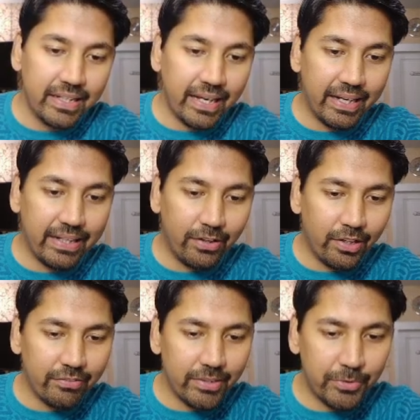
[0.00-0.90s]
and
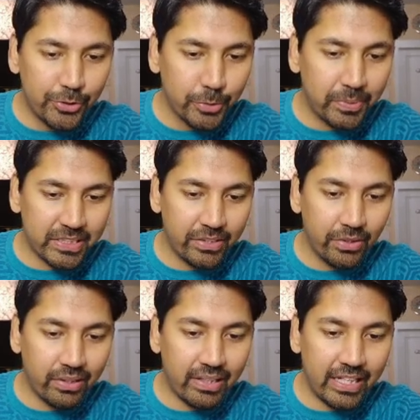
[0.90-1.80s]
all of them were 2%
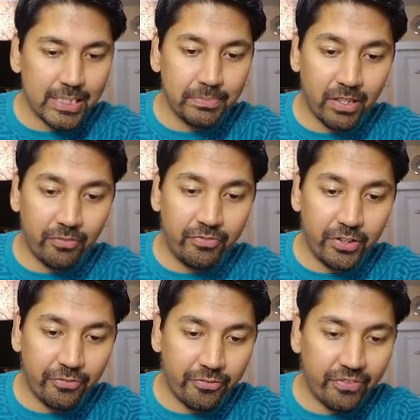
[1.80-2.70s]
lookalikes, but of
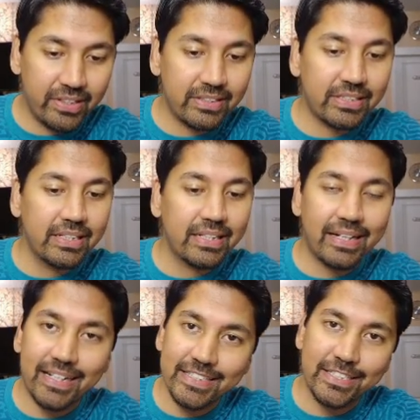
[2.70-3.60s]
different
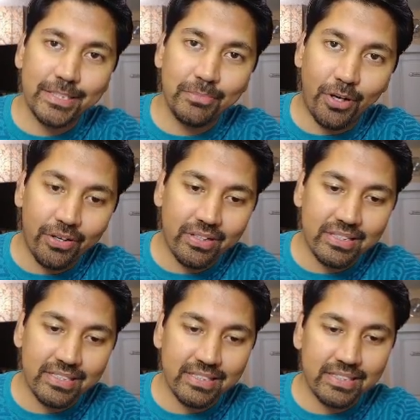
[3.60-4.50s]
custom
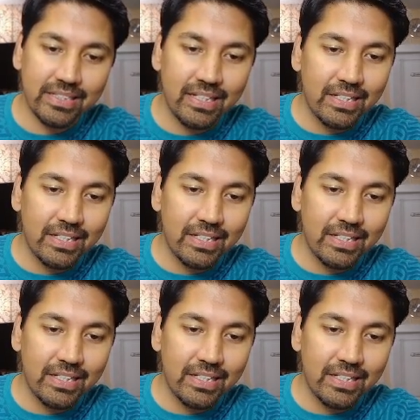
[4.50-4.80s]
audiences.